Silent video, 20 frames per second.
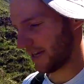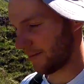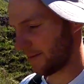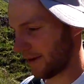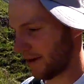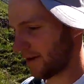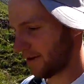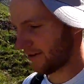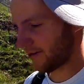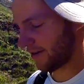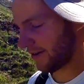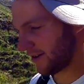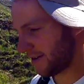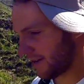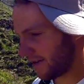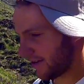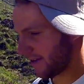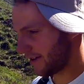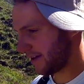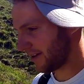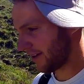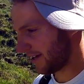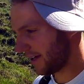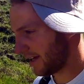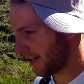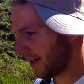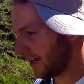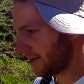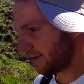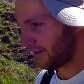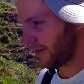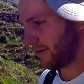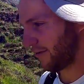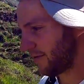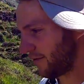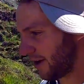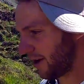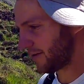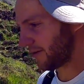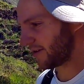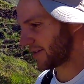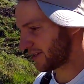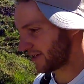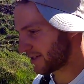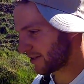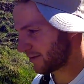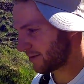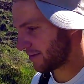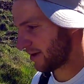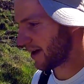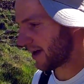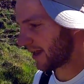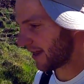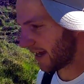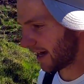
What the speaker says: in about 24 hours since we met